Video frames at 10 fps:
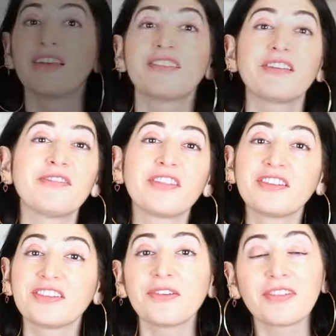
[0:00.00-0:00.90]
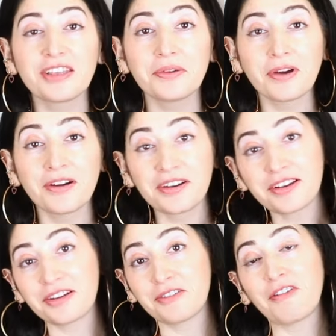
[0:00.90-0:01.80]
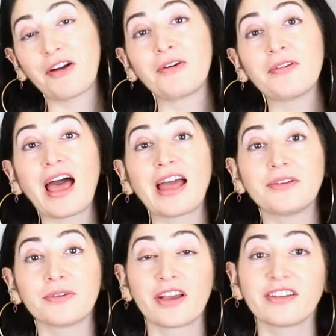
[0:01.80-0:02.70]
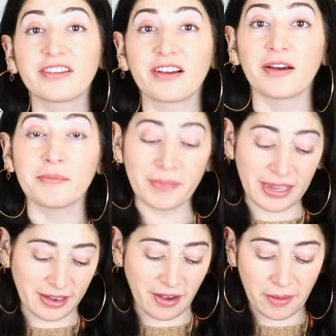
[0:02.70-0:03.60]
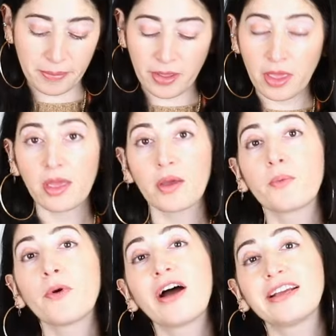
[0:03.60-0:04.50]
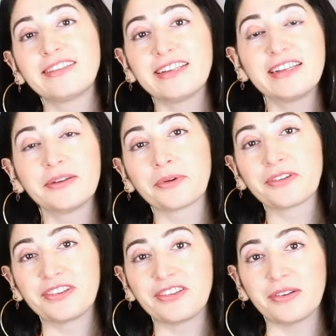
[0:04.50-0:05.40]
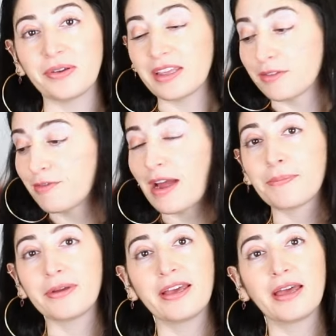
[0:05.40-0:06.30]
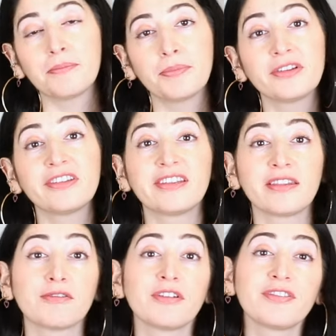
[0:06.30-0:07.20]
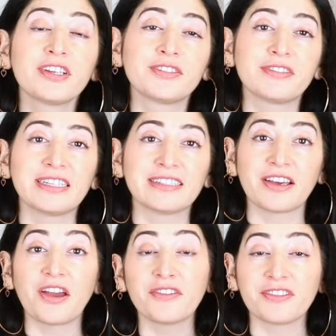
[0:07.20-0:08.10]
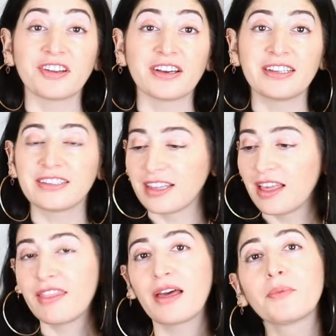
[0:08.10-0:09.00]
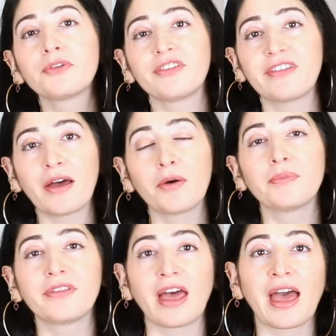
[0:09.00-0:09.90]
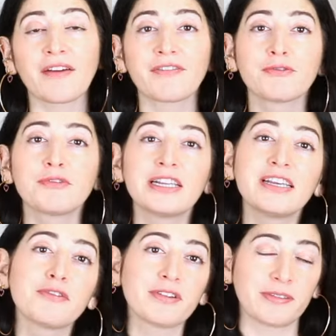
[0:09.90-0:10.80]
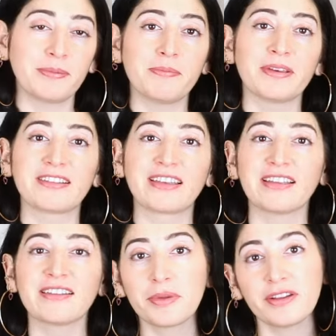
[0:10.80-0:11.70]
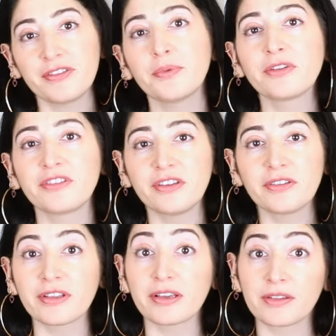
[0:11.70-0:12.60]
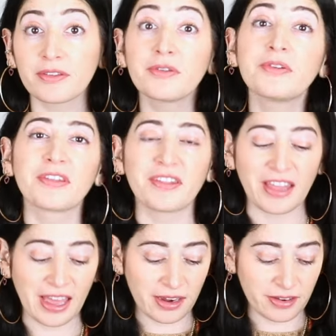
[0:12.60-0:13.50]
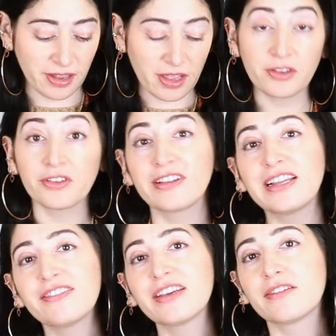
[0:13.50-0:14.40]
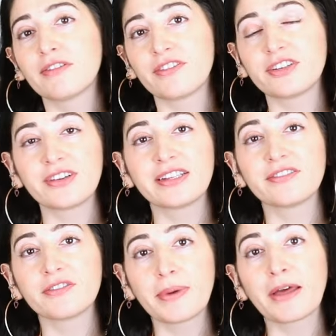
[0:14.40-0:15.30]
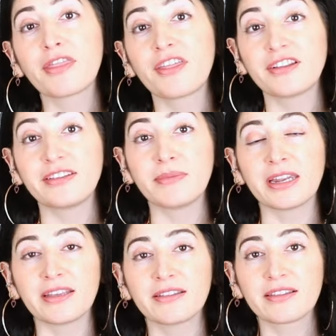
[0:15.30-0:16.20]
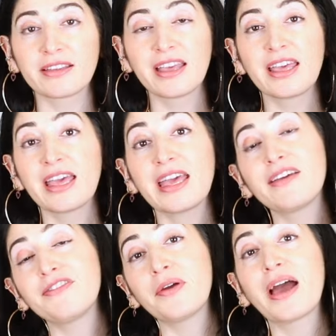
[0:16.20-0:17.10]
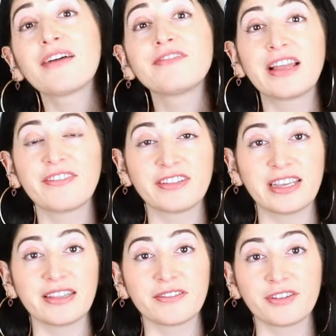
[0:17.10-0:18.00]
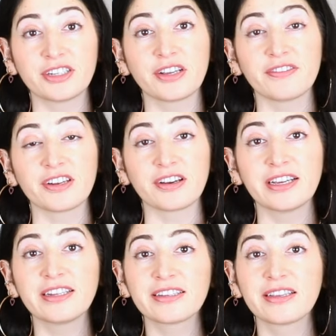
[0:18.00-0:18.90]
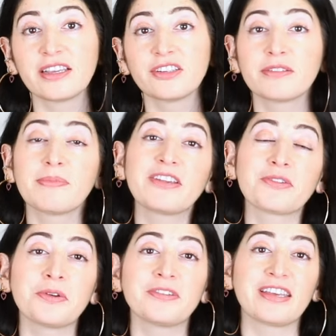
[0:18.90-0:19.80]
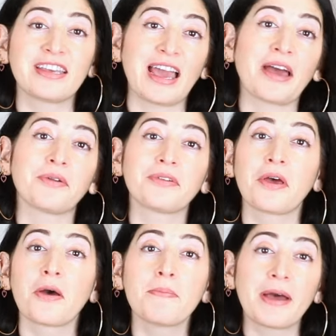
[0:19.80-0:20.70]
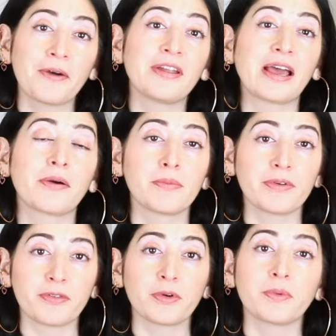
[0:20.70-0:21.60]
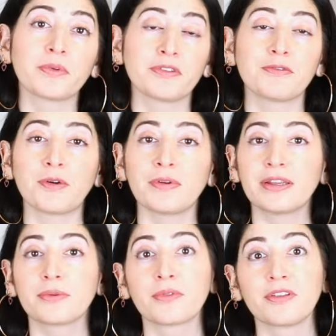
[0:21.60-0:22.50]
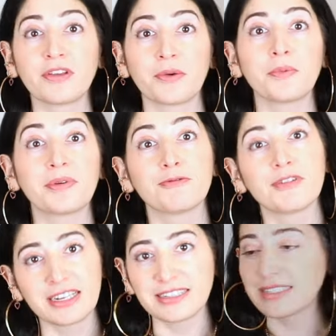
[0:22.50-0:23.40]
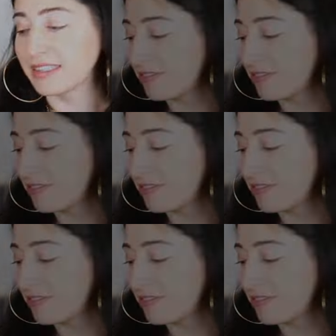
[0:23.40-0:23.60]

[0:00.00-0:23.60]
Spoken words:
So for the dough that you are going to roll and you're going to cut and bake up, what ideally you want to do is wrap it and put it in the refrigerator overnight. That will just help to have really crispy biscuits. But if you want to use it sooner than that, just leave it in the refrigerator for about 30 minutes. If you have left it in the fridge overnight, just make sure you take it out about an hour before you want to roll it, or the dough will be really stiff.